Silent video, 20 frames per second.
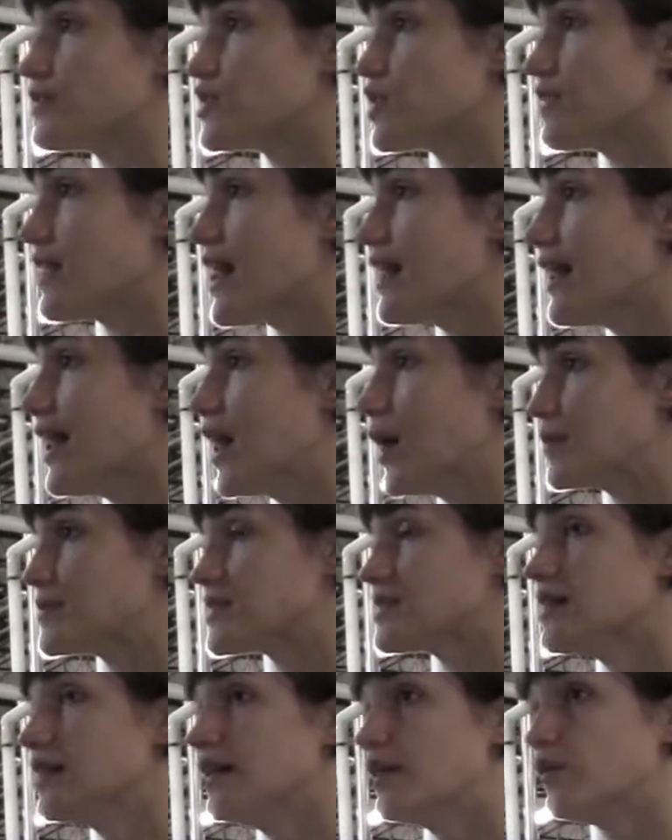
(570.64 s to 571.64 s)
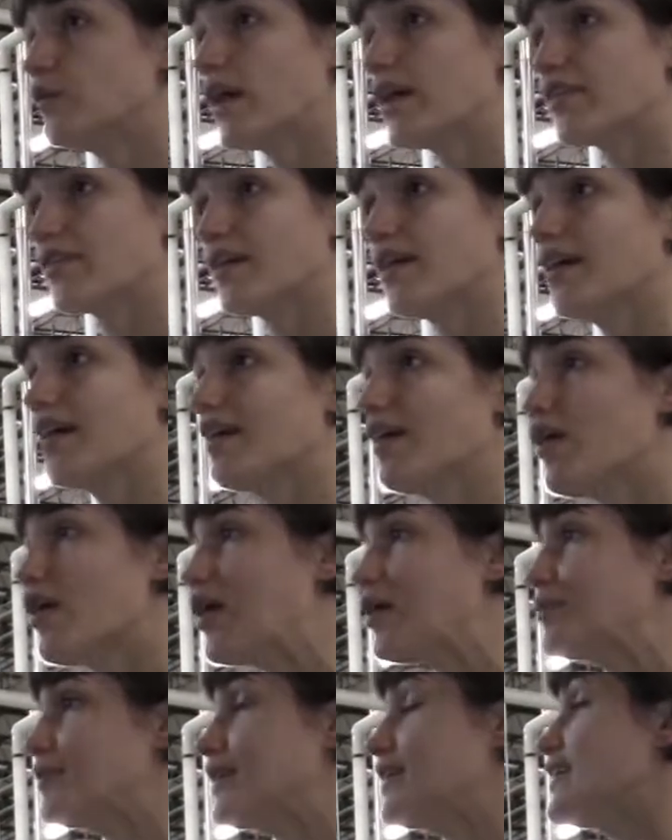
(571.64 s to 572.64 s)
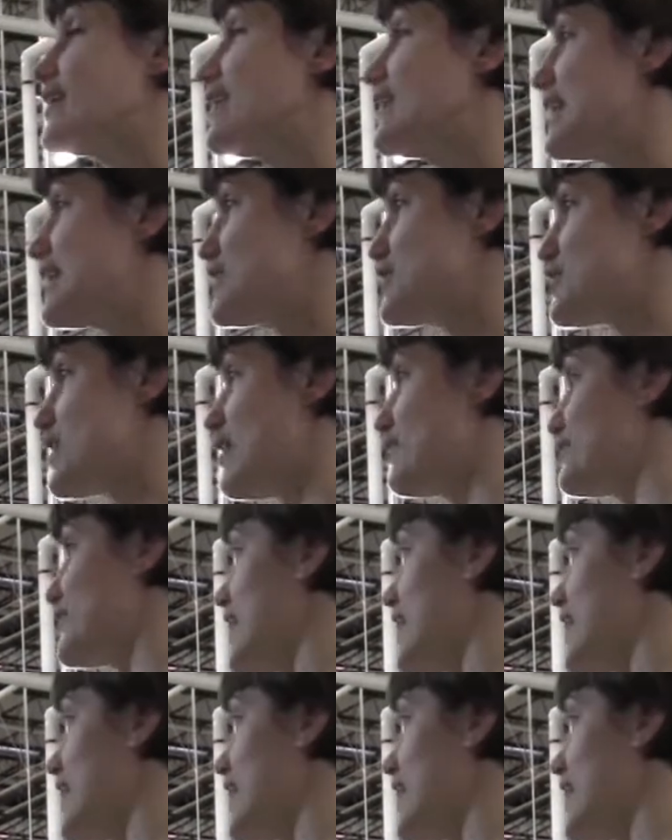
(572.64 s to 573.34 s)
so that helps with all beer and its shelf